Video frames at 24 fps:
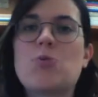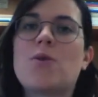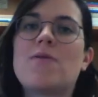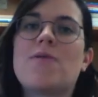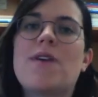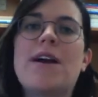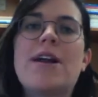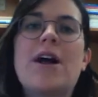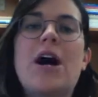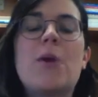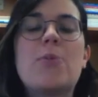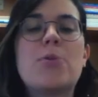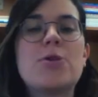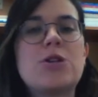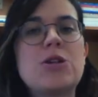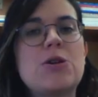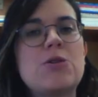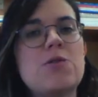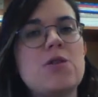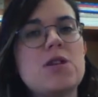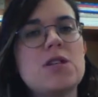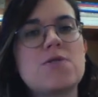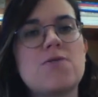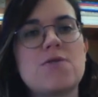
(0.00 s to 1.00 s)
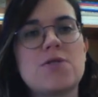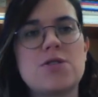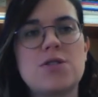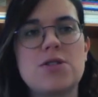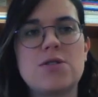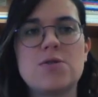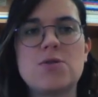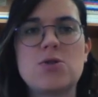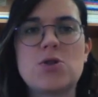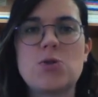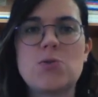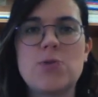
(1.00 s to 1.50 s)
provide opportunities for
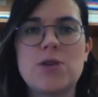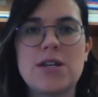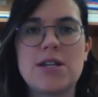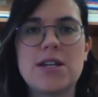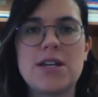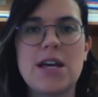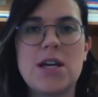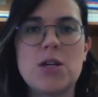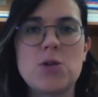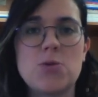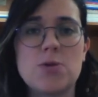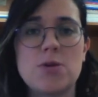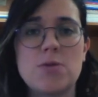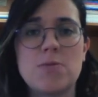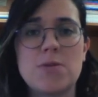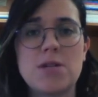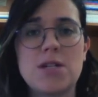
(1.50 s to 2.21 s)
students to re-engage with